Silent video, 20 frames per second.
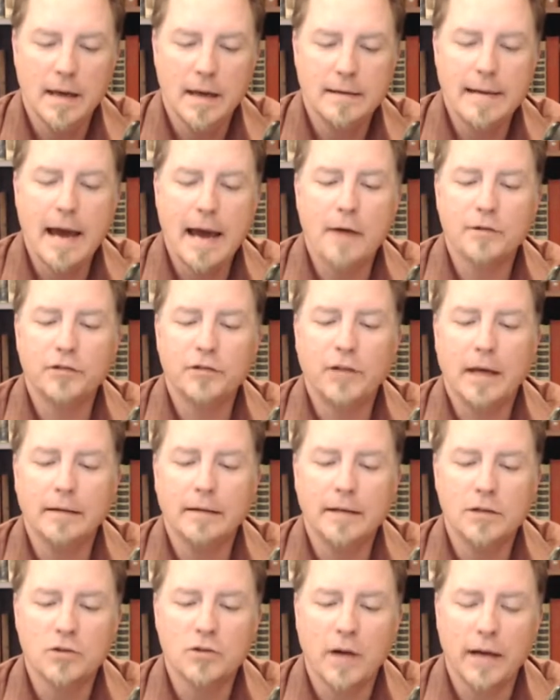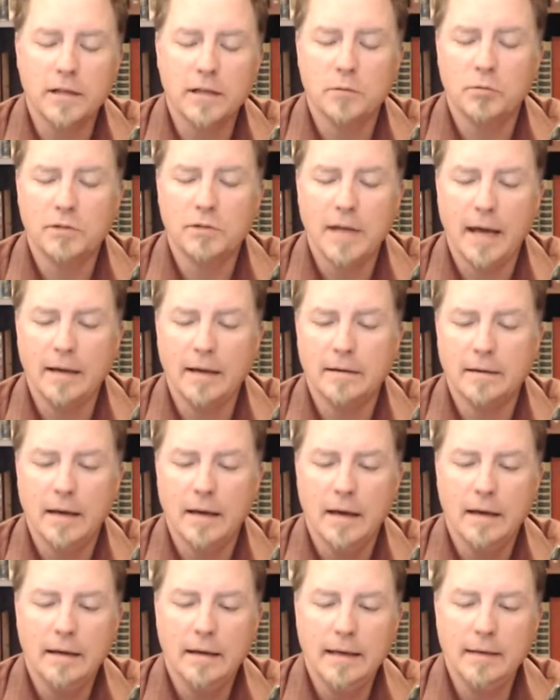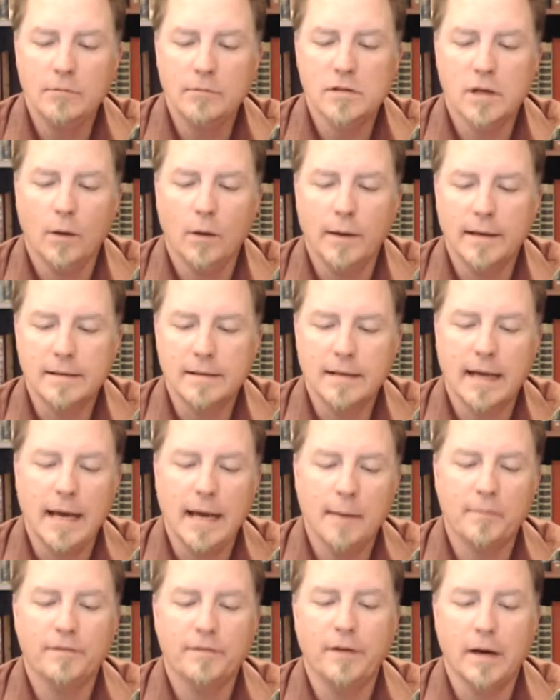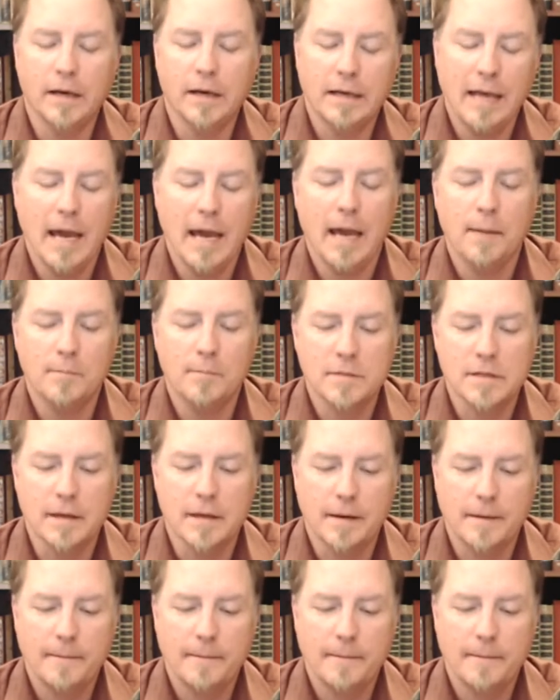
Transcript: Now Stanley tried to pretend he was going to Camp Fun and Games.